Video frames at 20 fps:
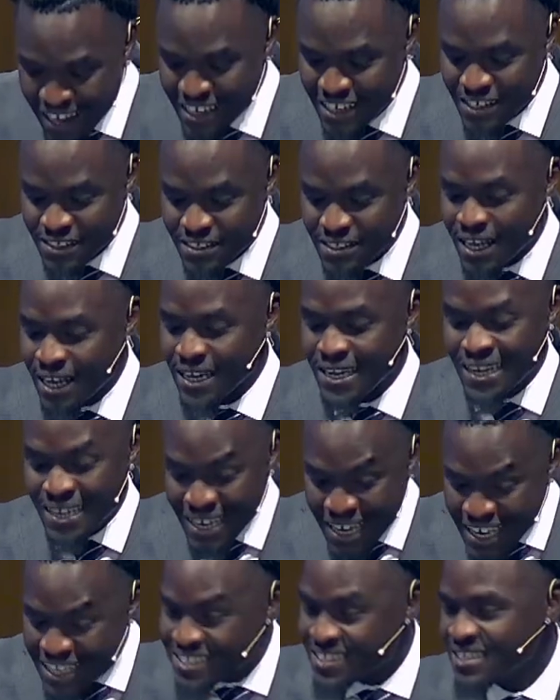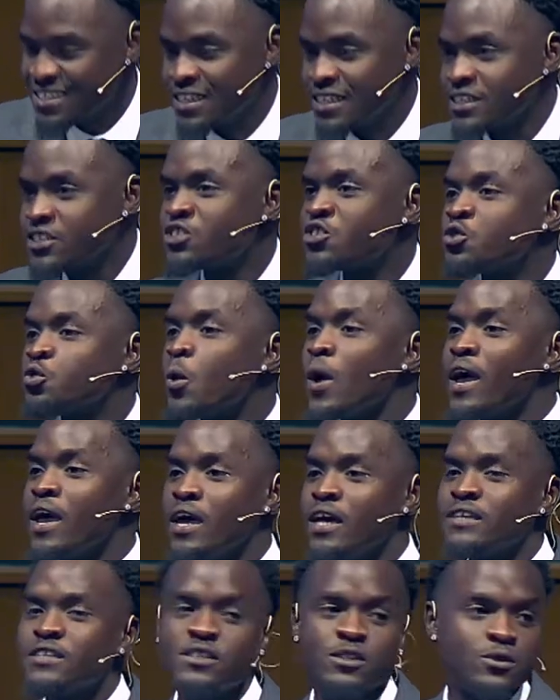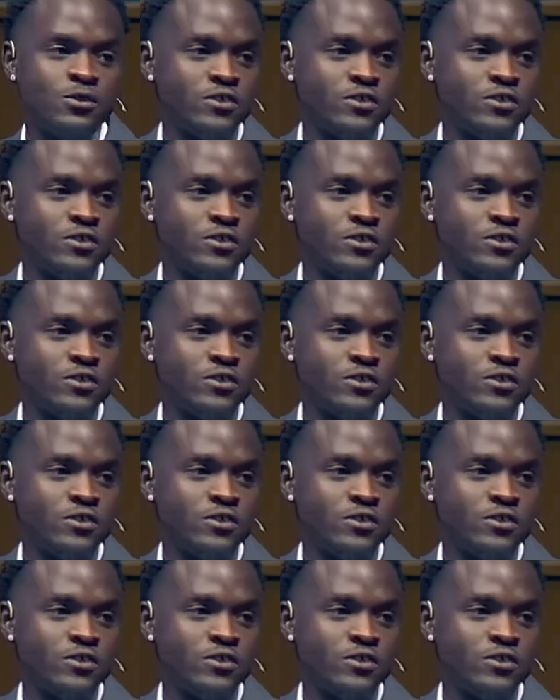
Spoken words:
is that laziness sways us to